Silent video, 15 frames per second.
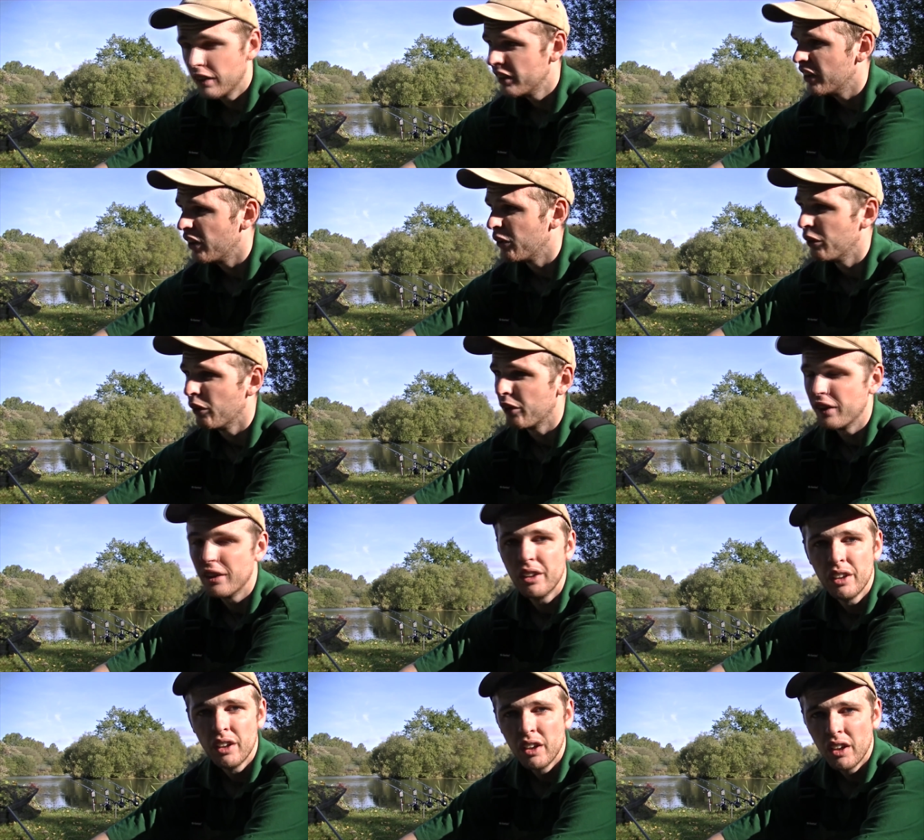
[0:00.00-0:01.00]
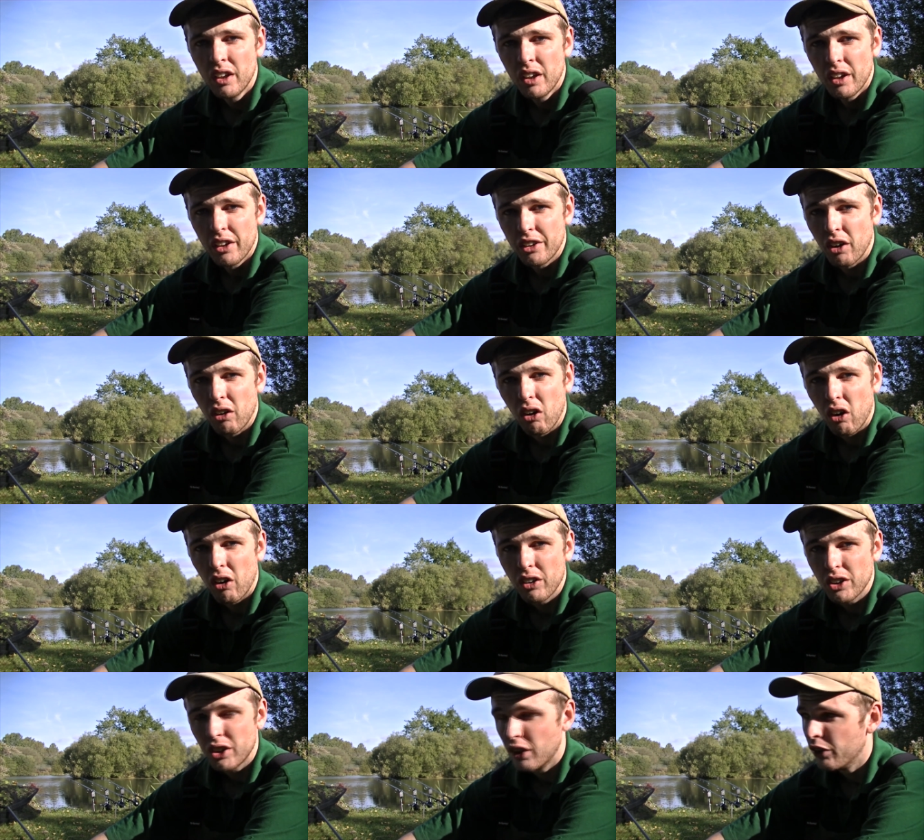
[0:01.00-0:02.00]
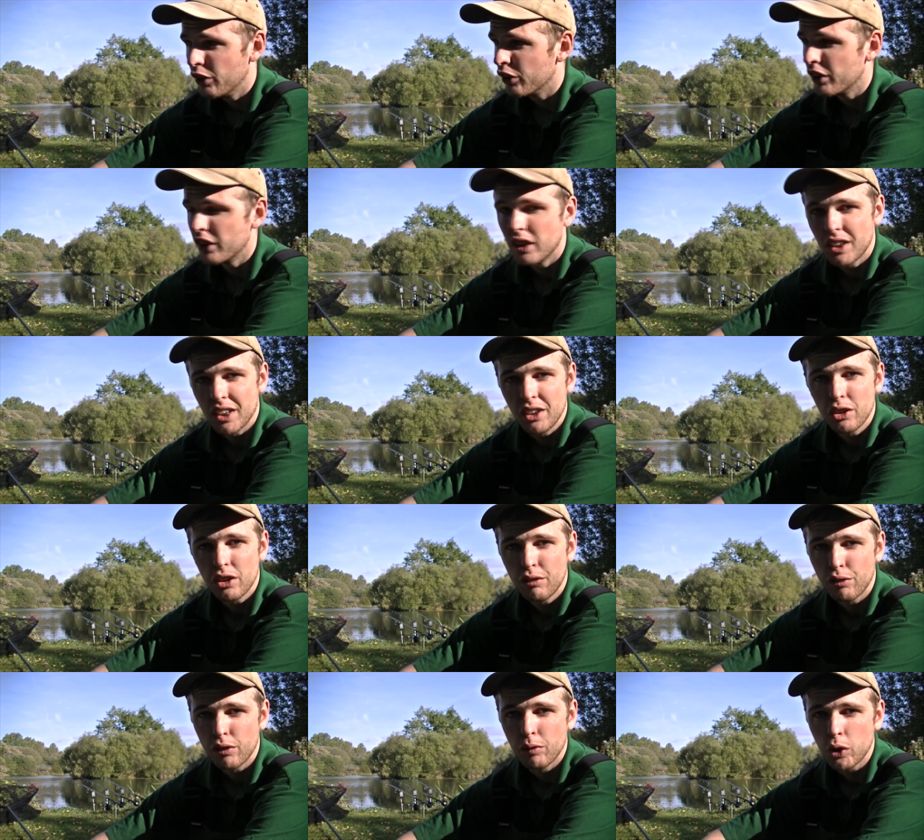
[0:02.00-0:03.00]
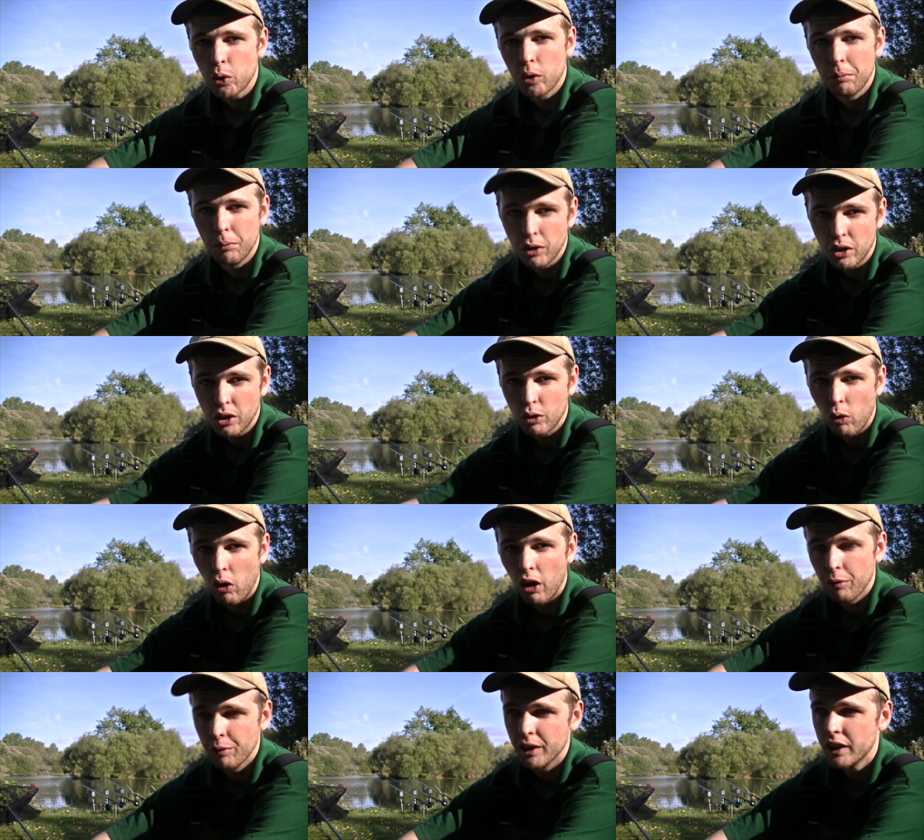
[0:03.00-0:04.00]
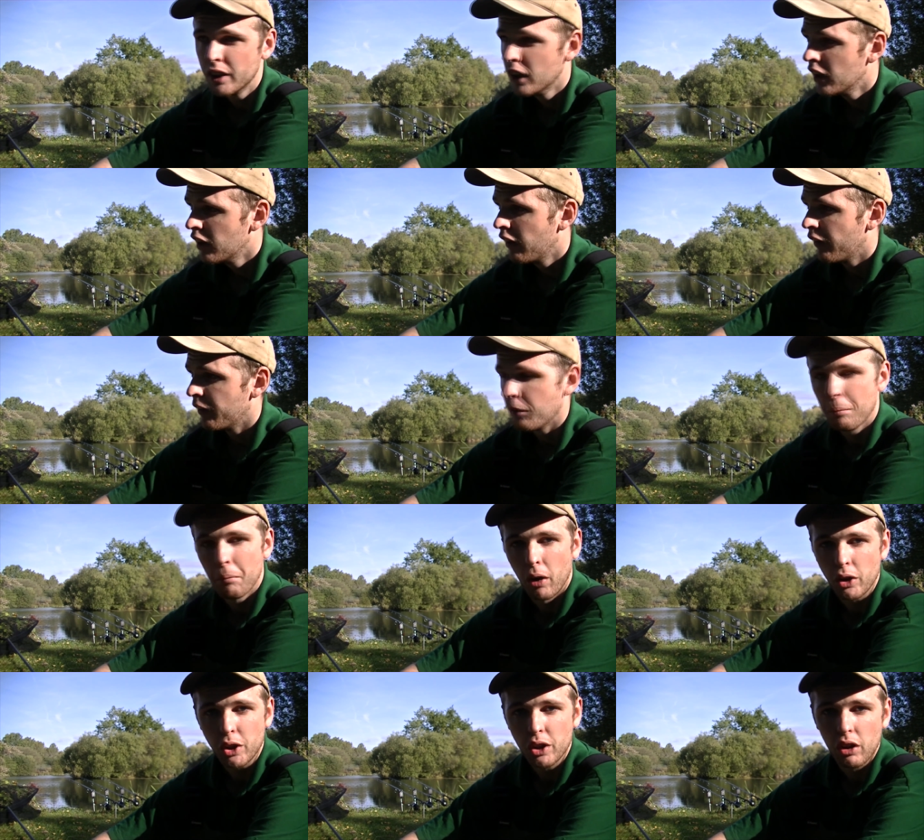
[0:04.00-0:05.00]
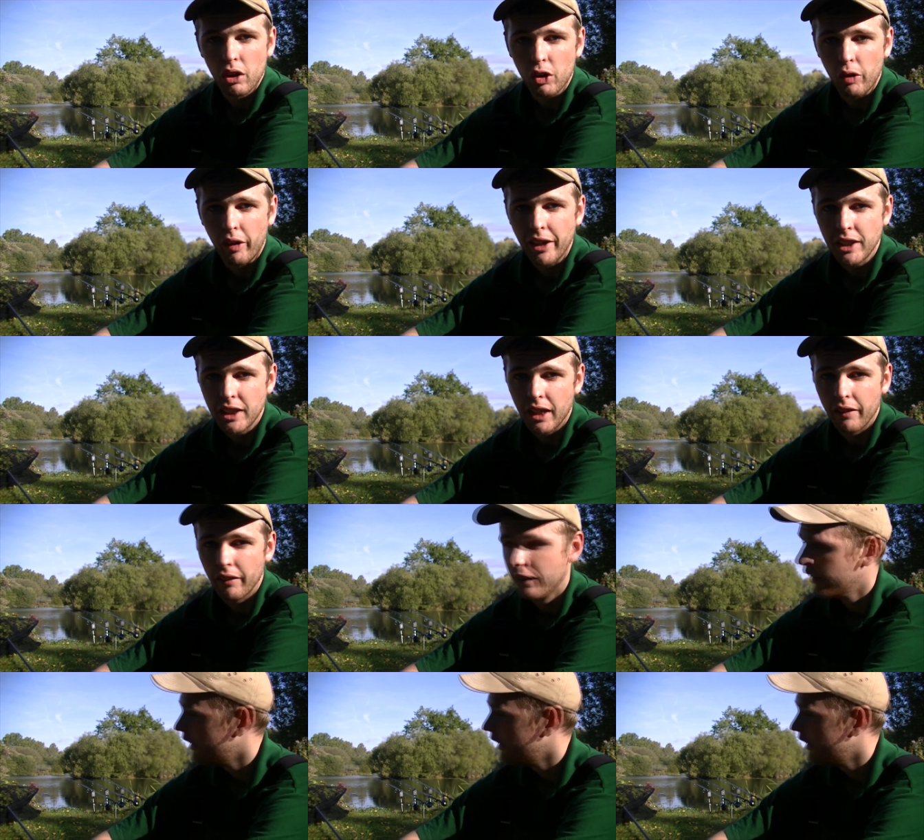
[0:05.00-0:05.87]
nothing, no liners, no nothing, seen nothing from my swim, but to the right of me, they've been boshing like crazy out there.